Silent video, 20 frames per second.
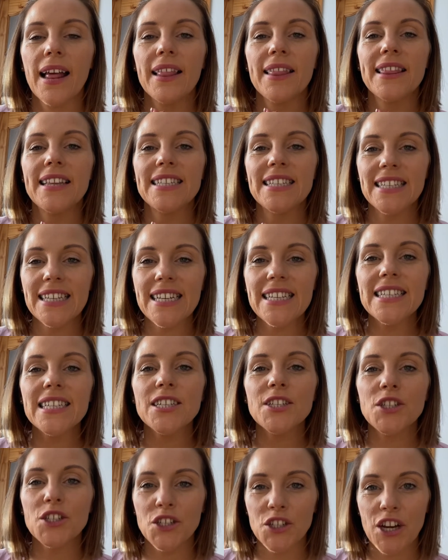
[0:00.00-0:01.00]
the
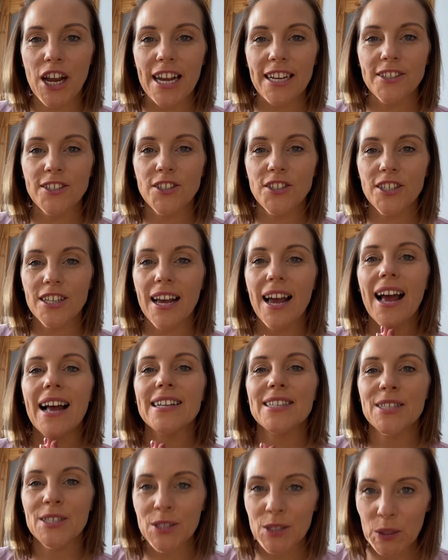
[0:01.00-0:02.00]
seasons change
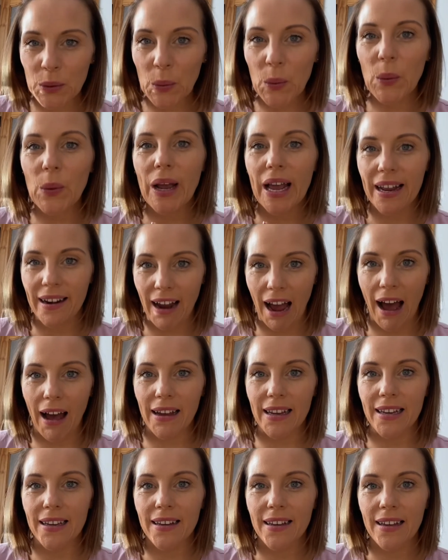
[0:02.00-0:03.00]
and so can
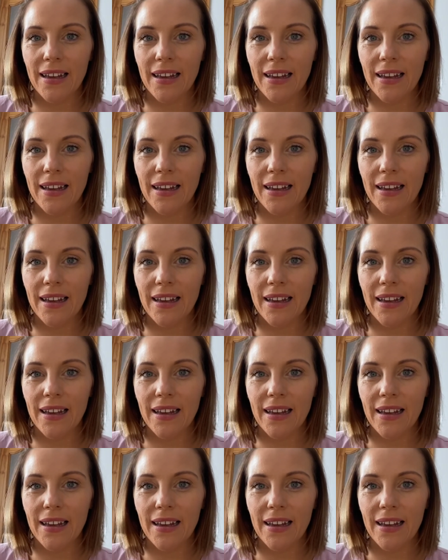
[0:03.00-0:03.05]
I.